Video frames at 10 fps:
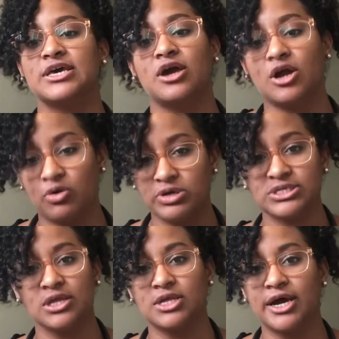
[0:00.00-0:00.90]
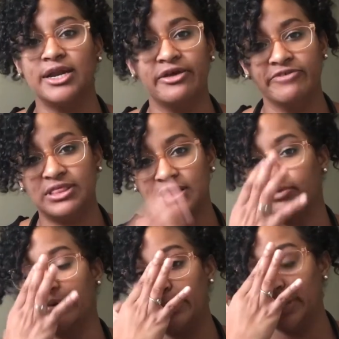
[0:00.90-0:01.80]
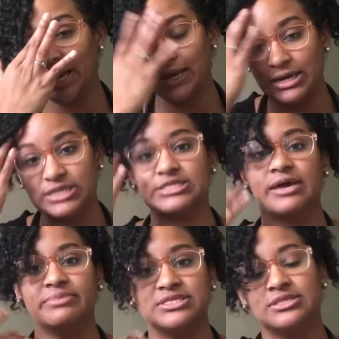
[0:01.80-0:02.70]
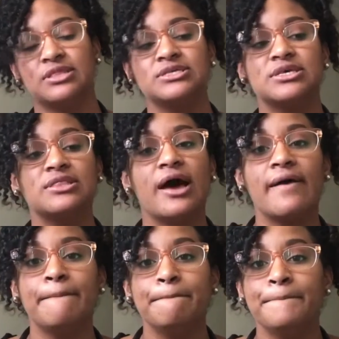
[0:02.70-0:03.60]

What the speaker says: our course online and everything, where we would hand in assignments and things like that.